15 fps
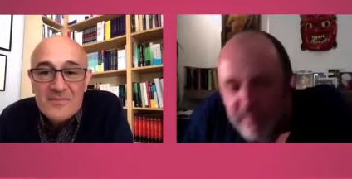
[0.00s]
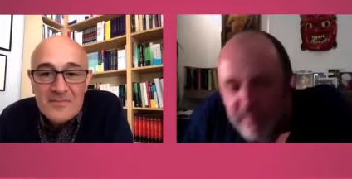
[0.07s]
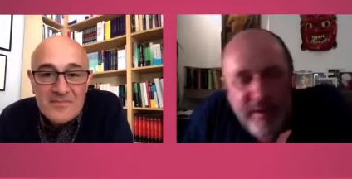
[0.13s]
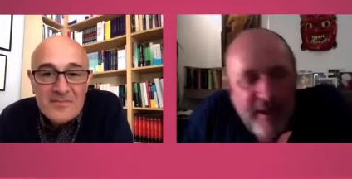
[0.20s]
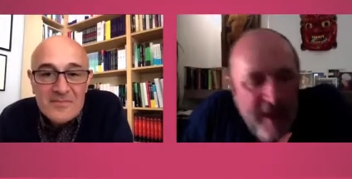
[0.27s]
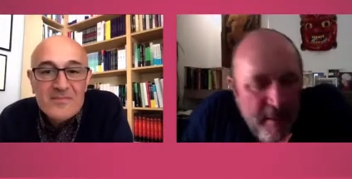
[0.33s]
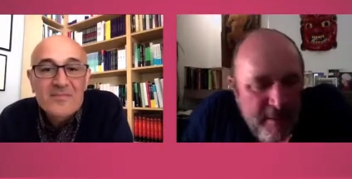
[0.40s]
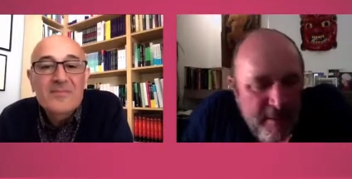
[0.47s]
Speaker 1: a
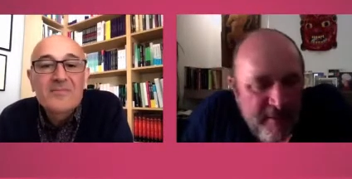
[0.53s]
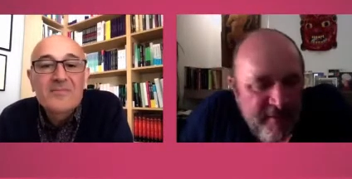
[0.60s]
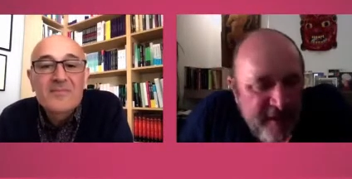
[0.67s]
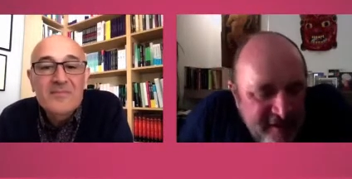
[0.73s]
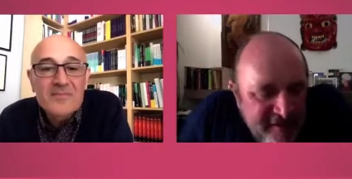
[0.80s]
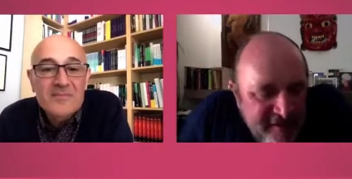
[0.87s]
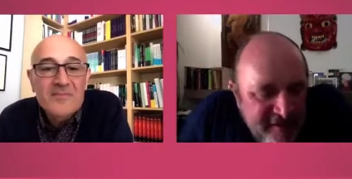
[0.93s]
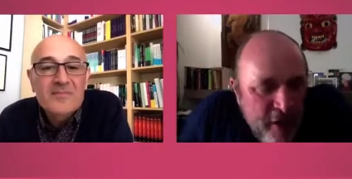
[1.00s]
couple of
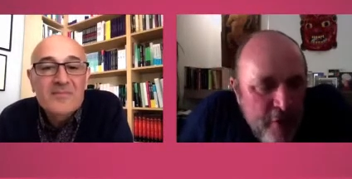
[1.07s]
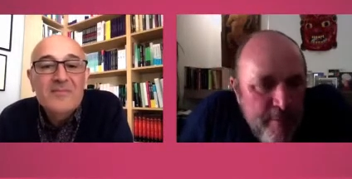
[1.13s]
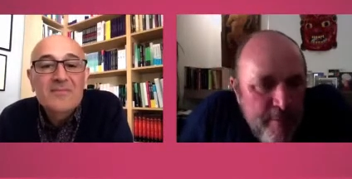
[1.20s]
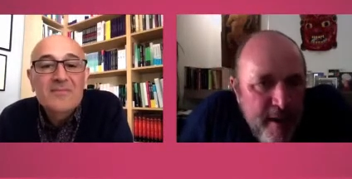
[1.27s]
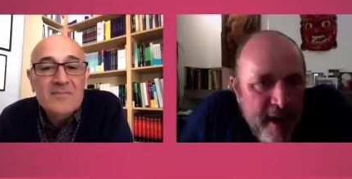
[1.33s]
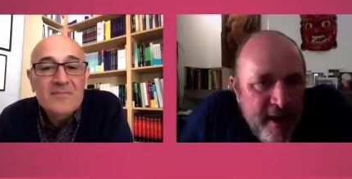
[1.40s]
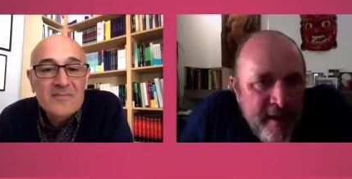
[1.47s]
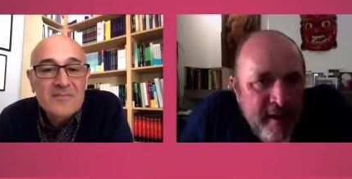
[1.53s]
years ago
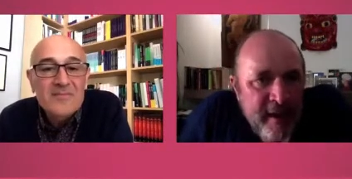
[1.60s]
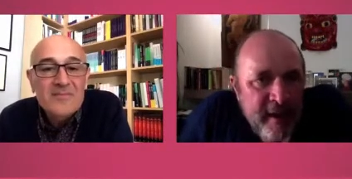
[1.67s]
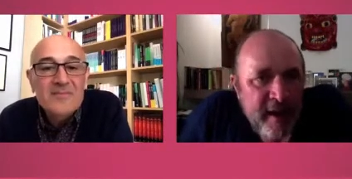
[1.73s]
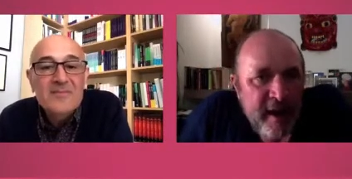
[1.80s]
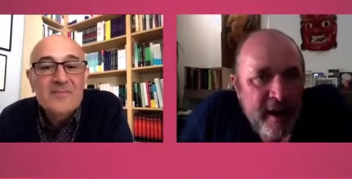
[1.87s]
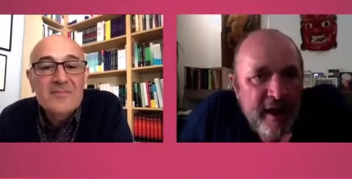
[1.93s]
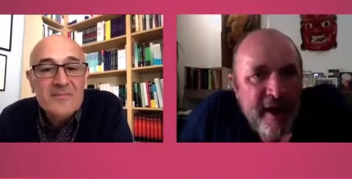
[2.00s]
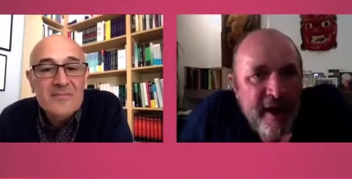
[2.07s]
by
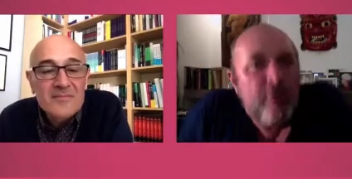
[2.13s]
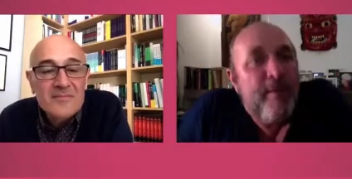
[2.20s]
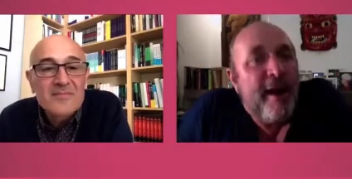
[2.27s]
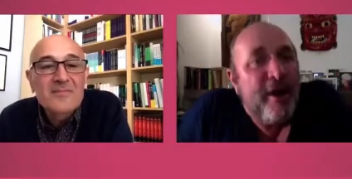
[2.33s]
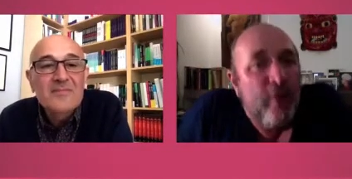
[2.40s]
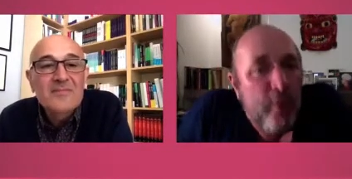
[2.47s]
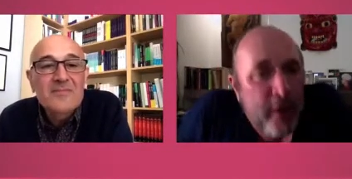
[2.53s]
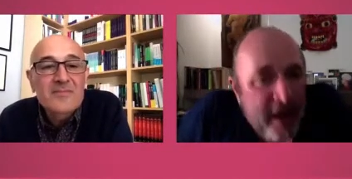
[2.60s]
a guy called
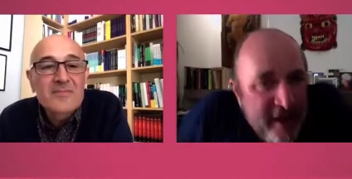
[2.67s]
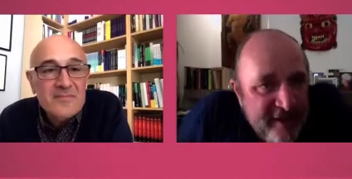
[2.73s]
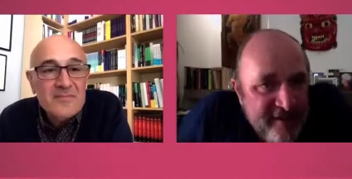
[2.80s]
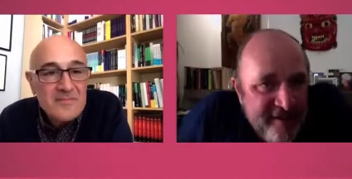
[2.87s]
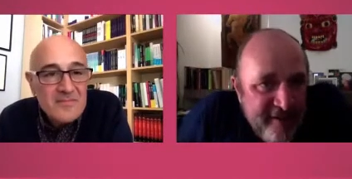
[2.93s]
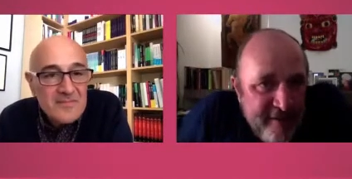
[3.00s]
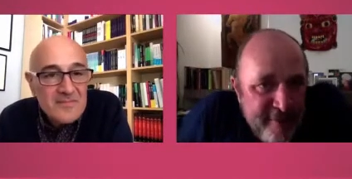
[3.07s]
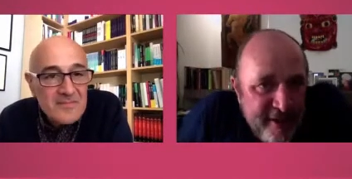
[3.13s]
Michael
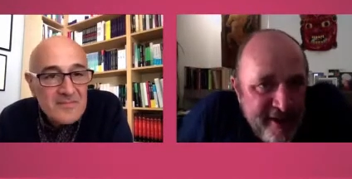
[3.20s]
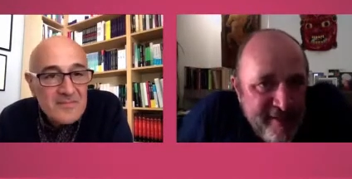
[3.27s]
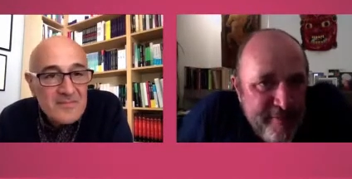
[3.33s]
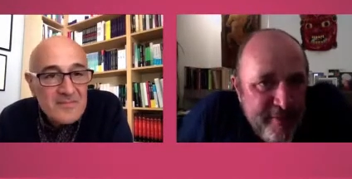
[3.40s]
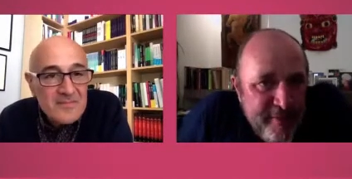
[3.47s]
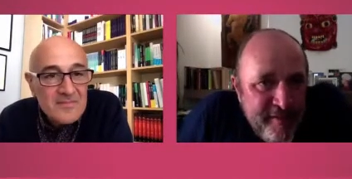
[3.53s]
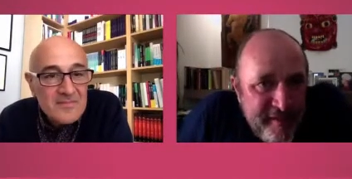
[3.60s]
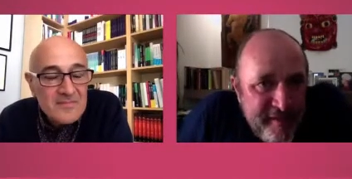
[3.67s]
Willis at the British
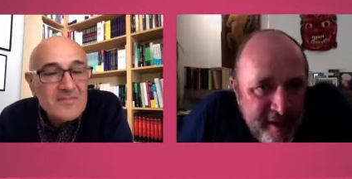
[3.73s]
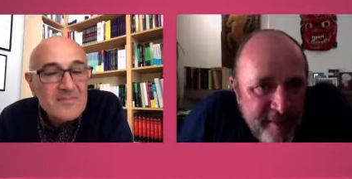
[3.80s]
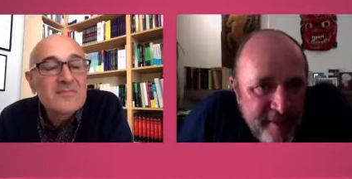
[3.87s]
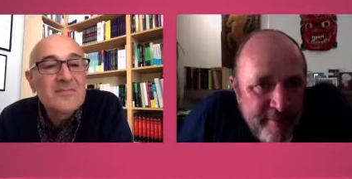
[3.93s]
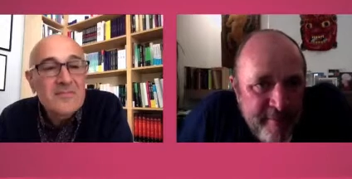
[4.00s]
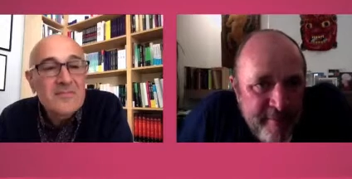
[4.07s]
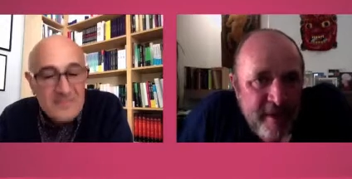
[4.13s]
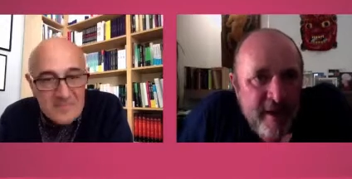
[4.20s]

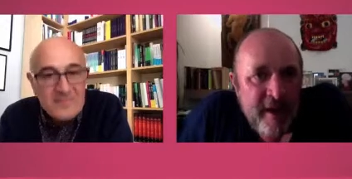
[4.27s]
Museum.